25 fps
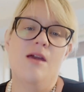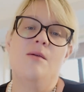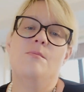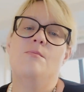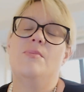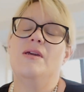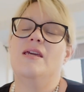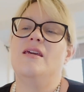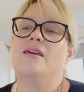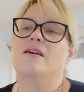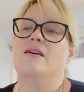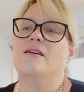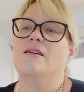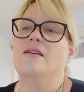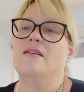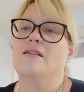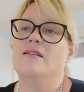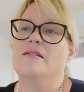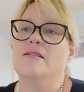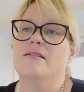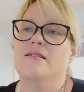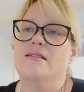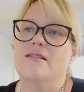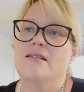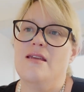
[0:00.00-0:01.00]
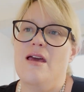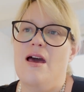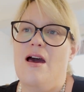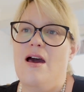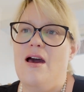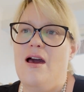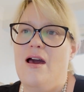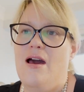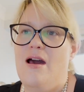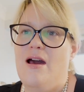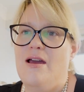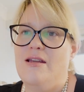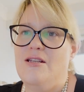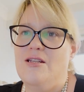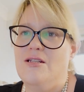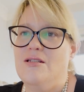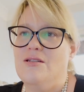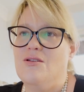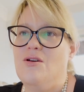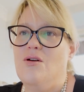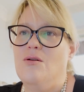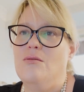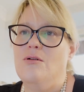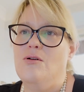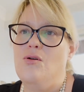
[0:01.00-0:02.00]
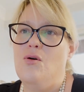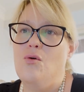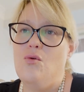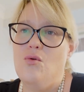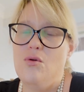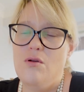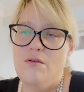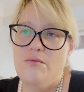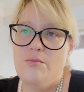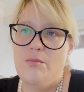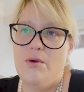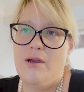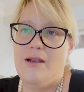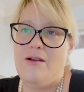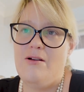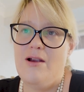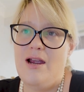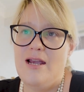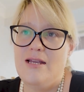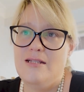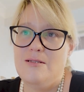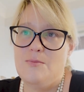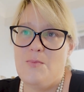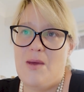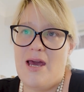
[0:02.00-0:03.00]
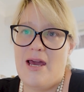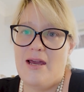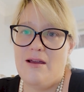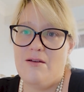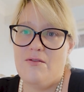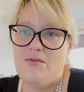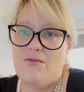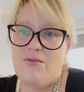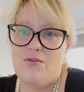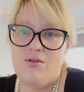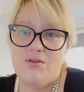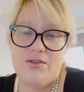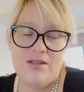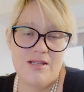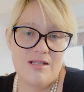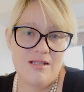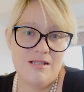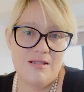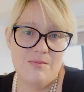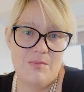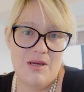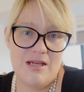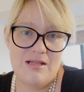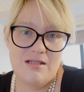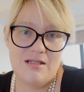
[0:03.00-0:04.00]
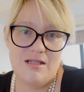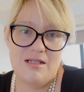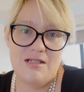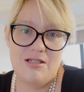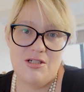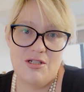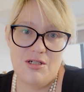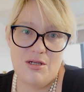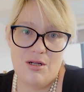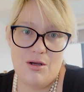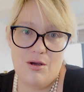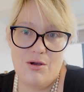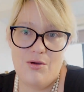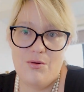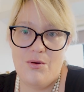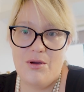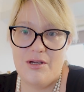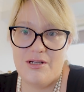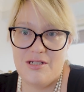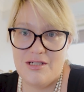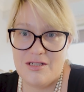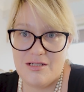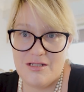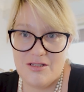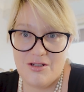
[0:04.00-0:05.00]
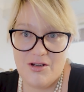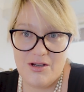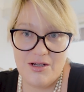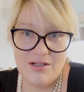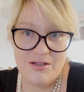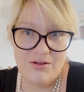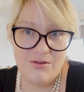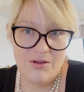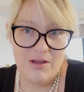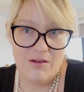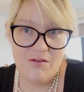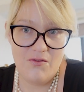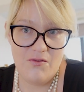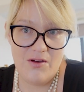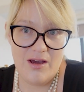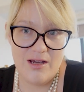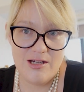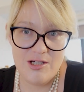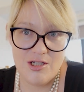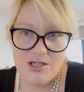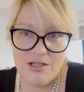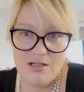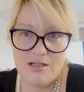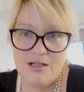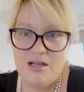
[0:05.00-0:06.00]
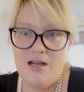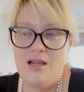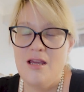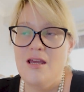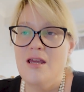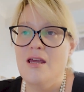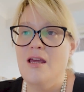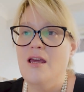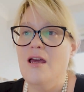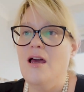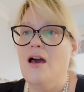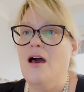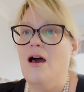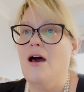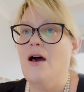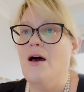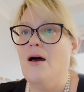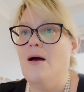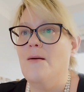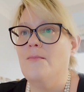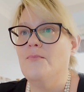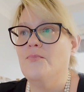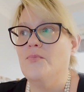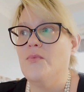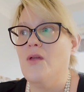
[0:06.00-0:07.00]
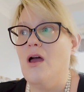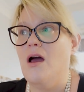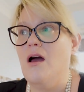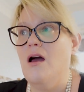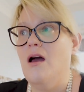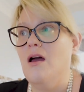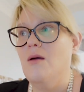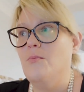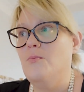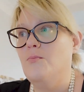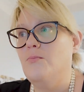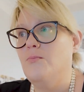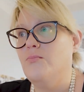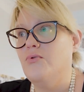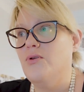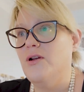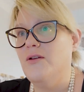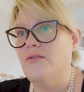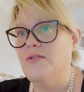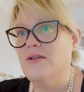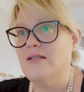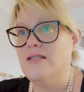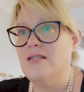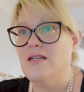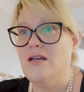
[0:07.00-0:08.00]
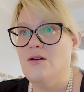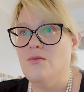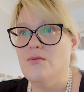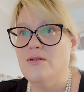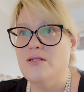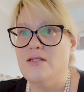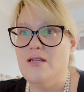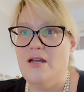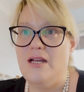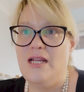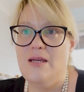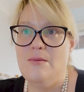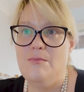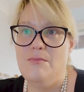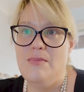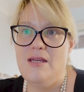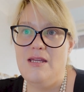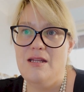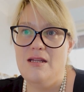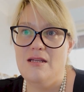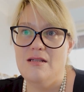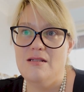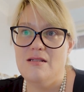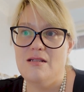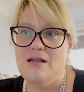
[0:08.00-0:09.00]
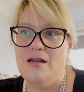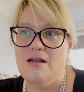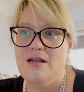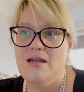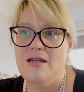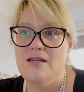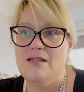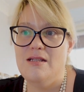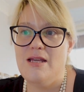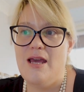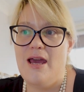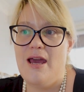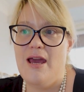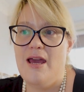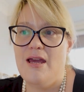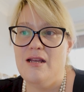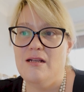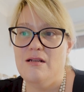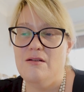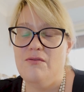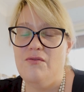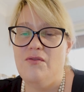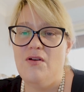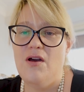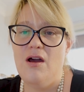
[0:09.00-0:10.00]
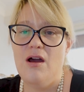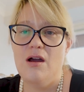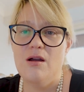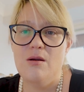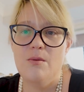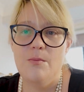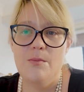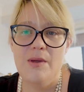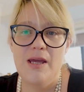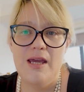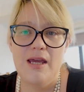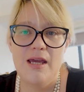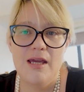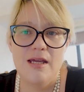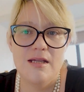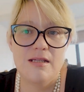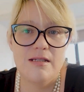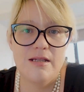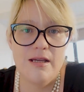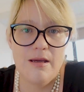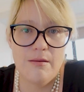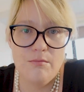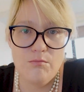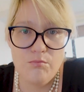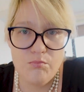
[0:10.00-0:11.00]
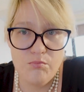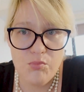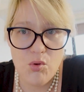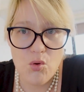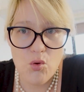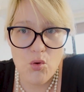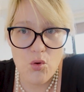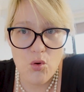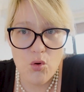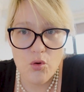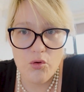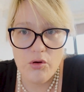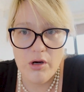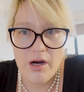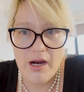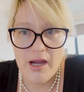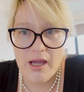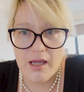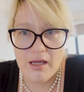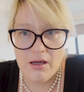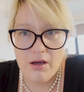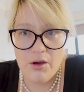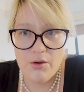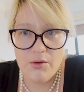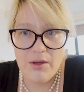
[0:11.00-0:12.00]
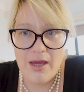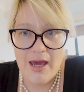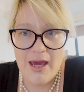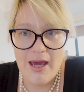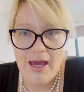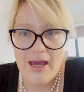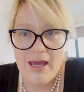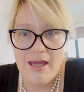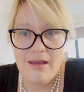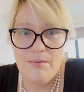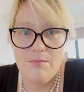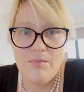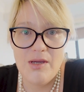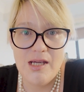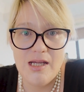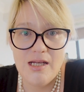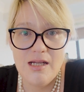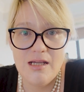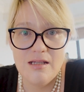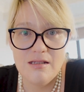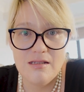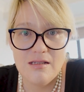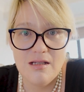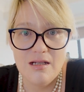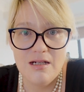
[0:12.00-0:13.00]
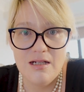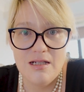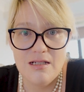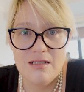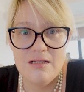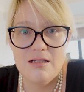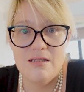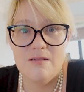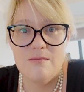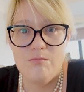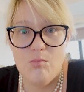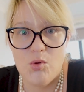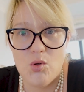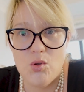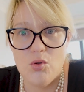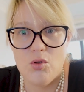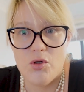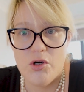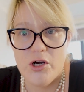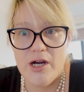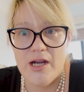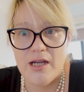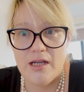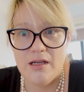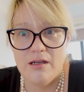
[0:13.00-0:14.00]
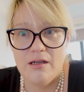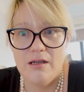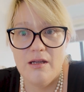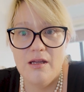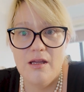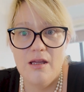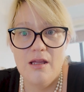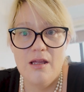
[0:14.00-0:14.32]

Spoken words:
because I just got all of my grades back for this semester. As you know, I just started doing fashion. Previously I was studying media studies, and fuck me, is it boring, okay? Media studies is boring.